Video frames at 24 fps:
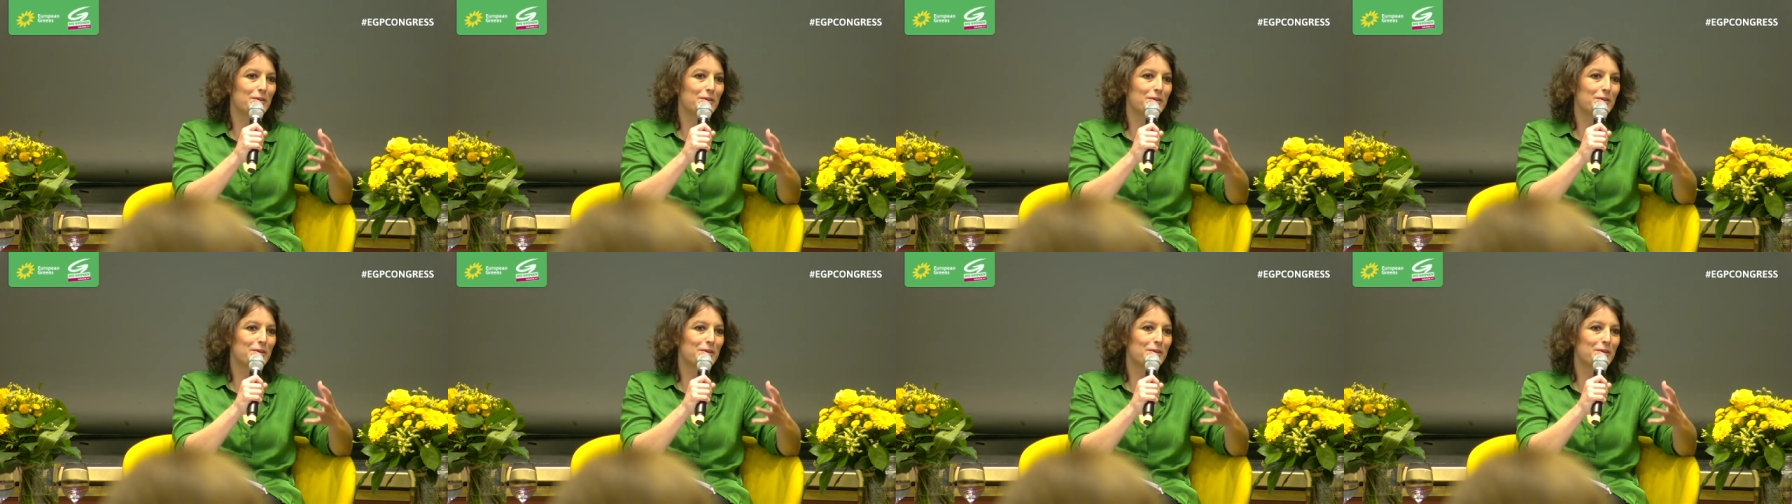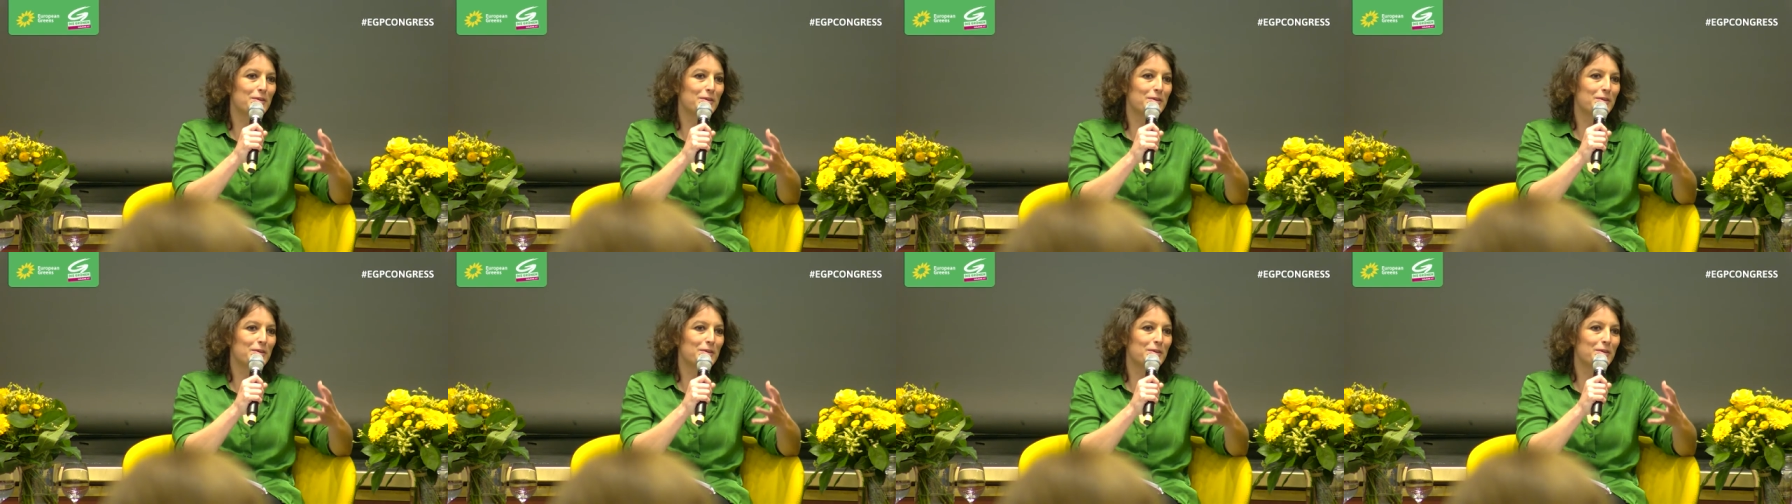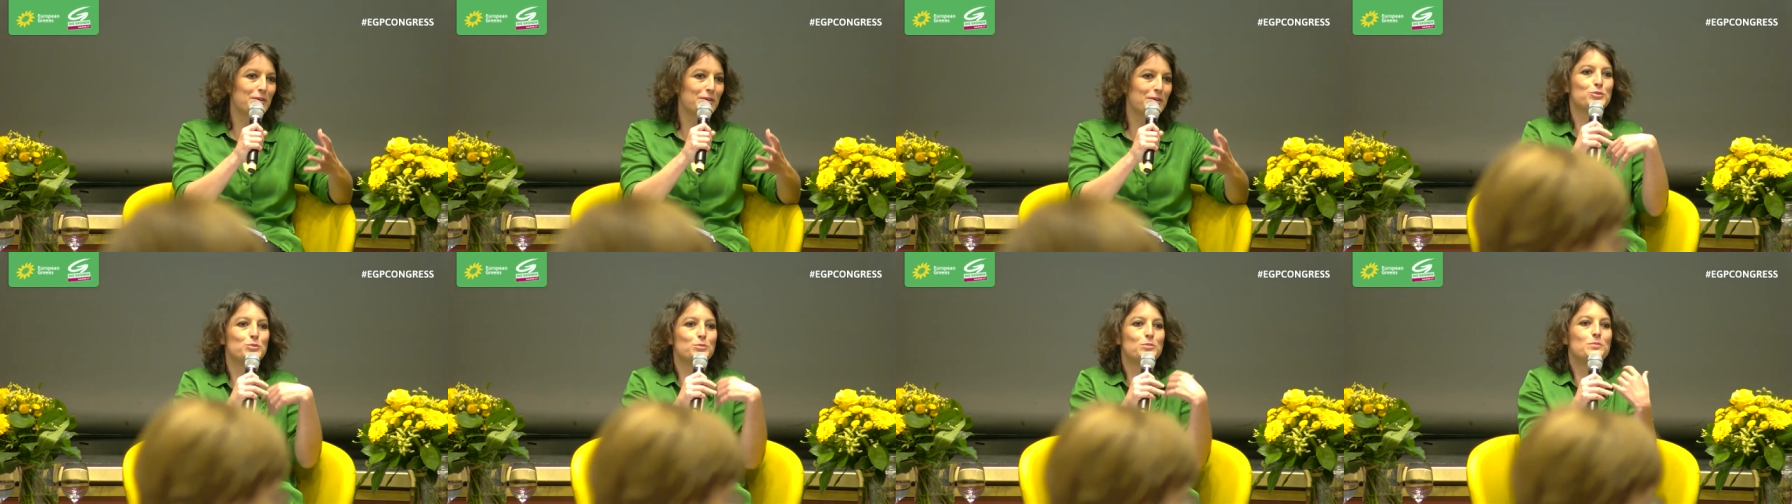democracy
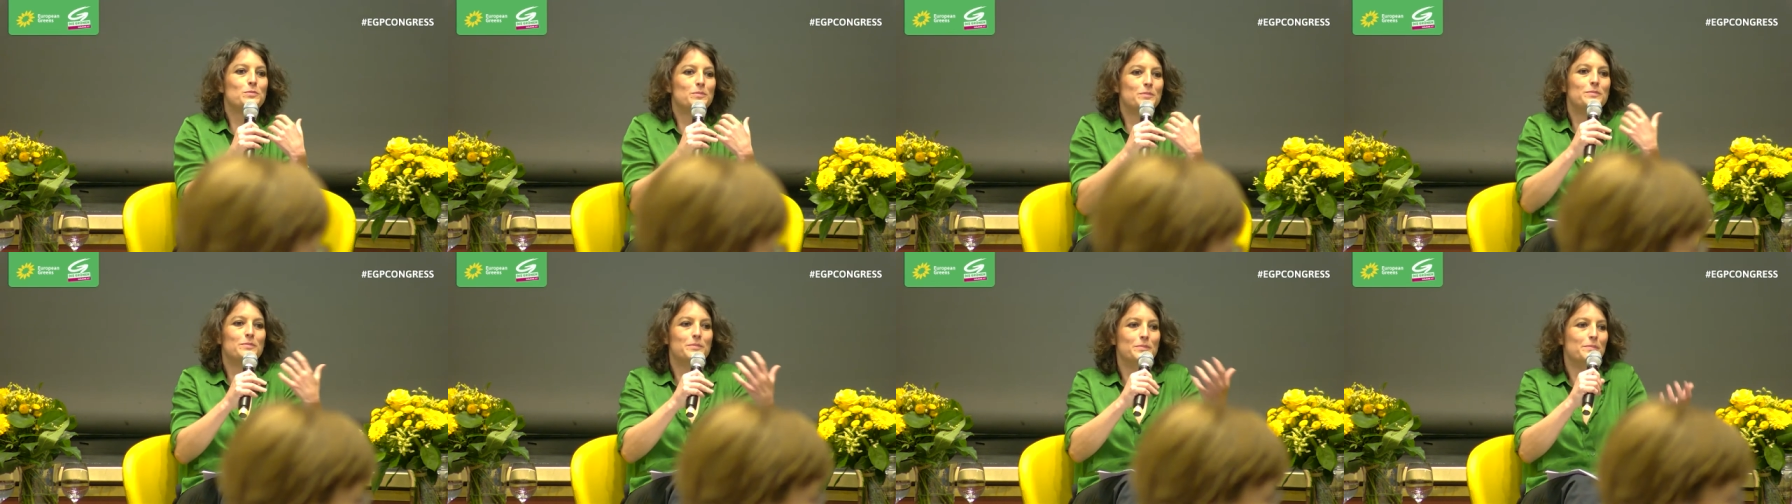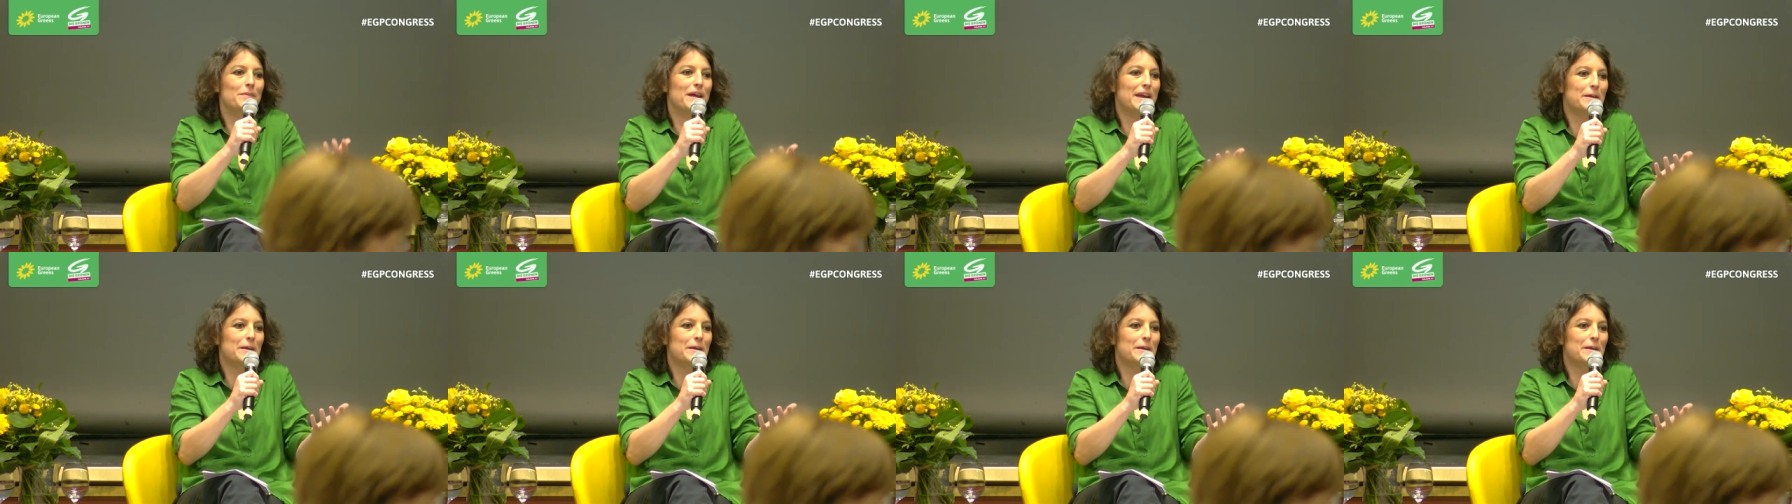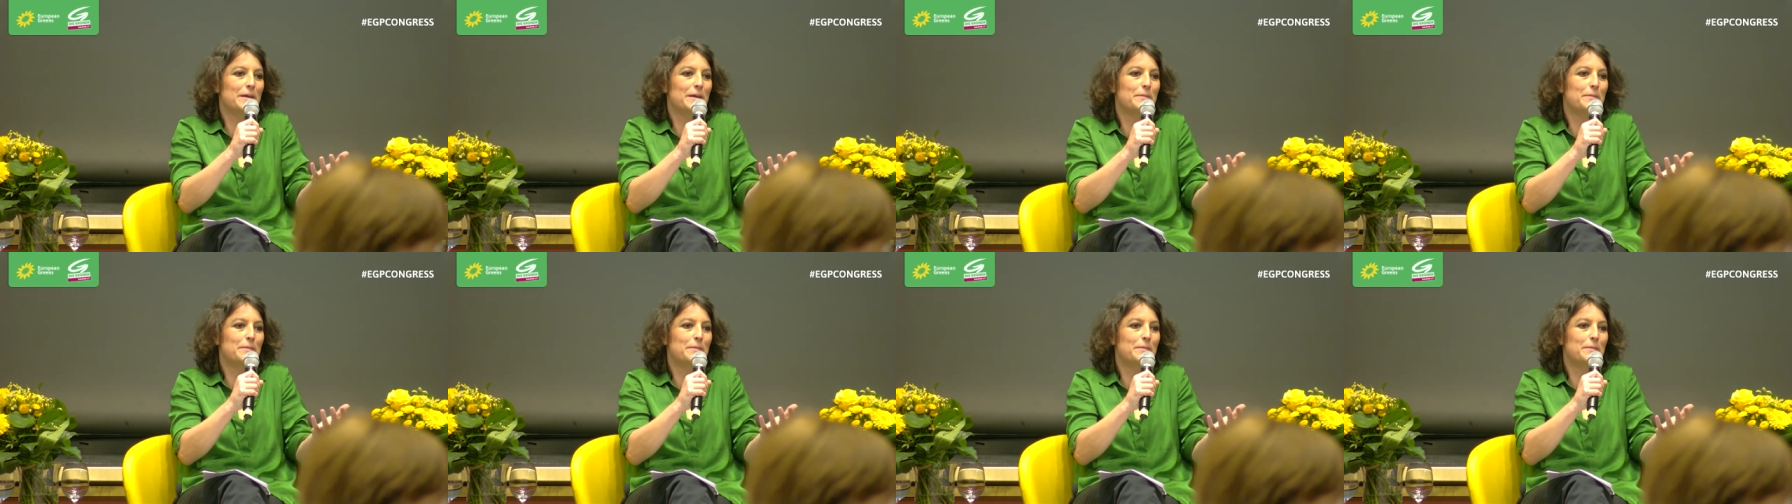to make
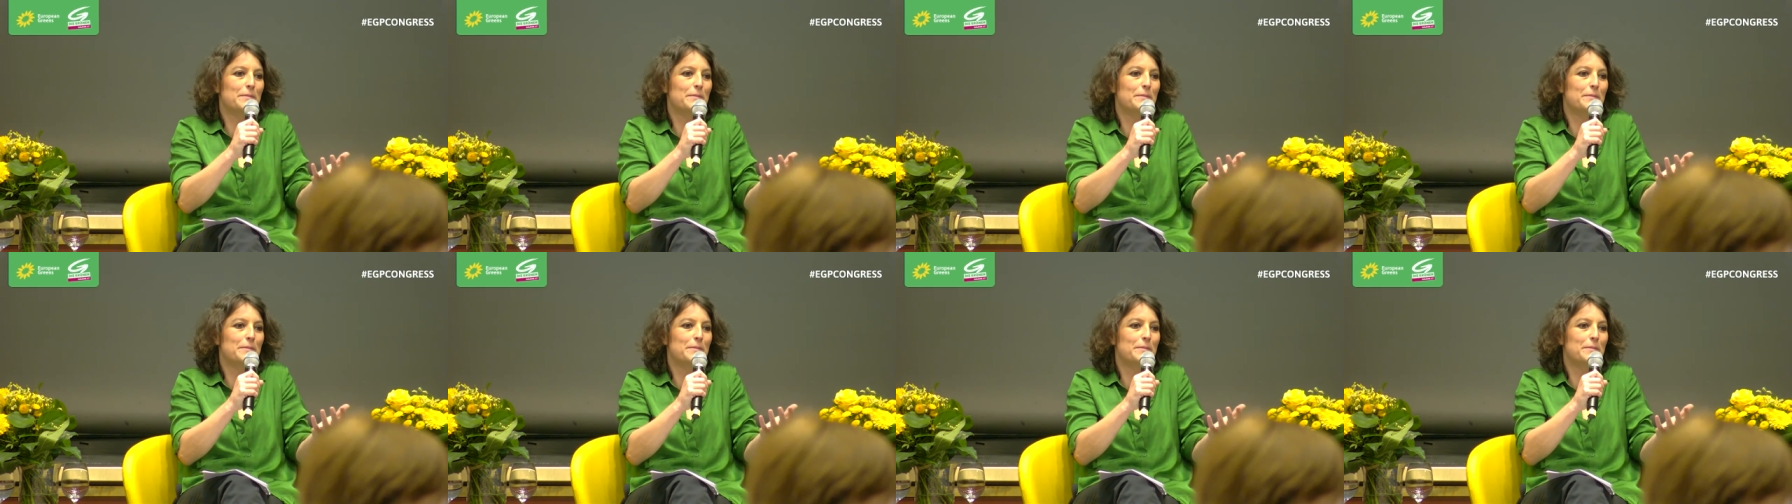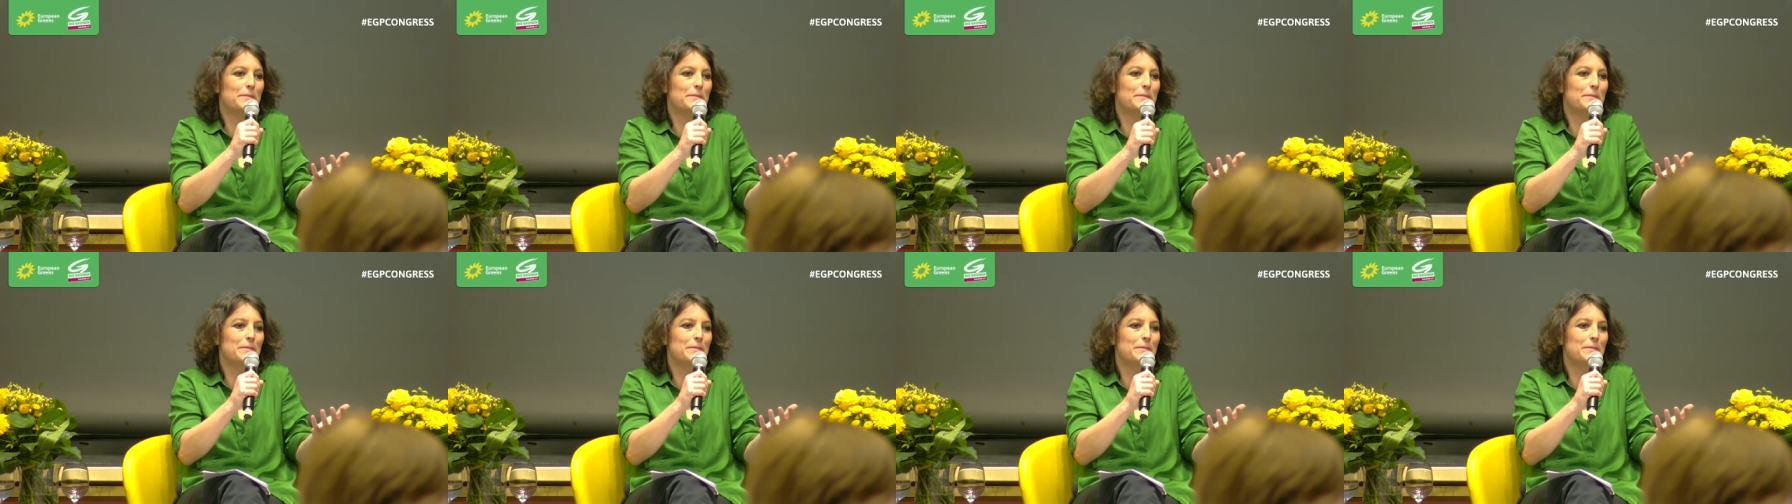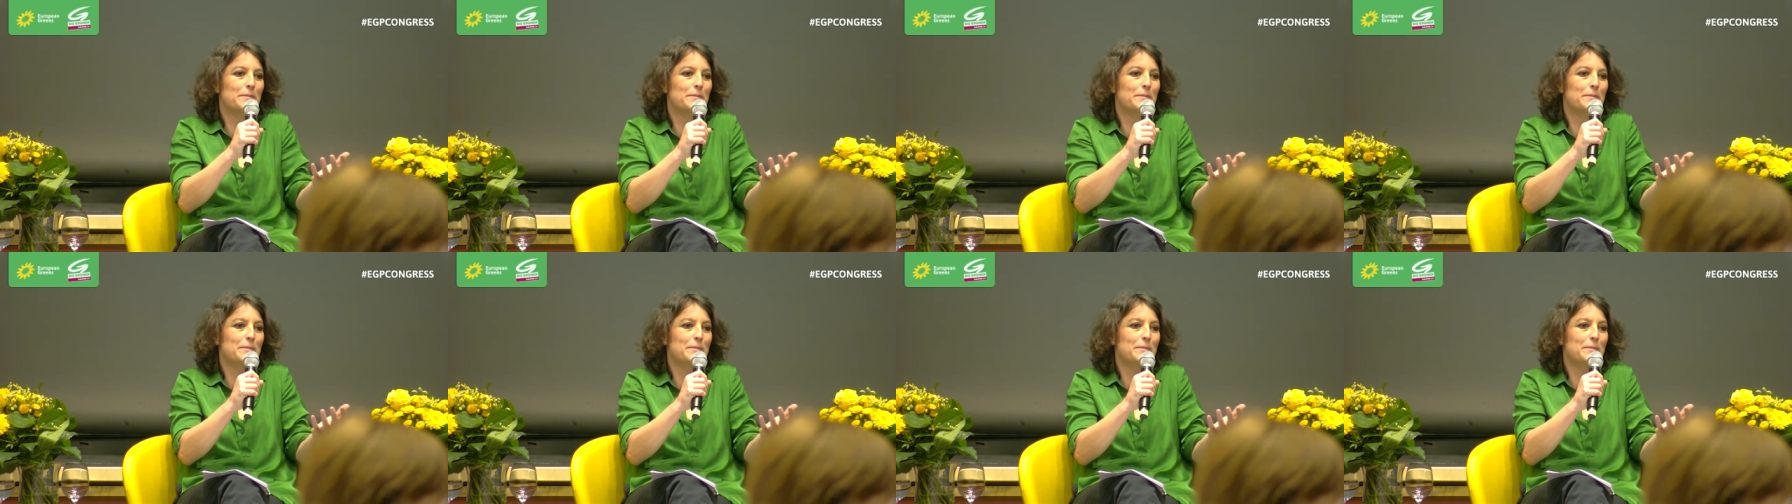policies, because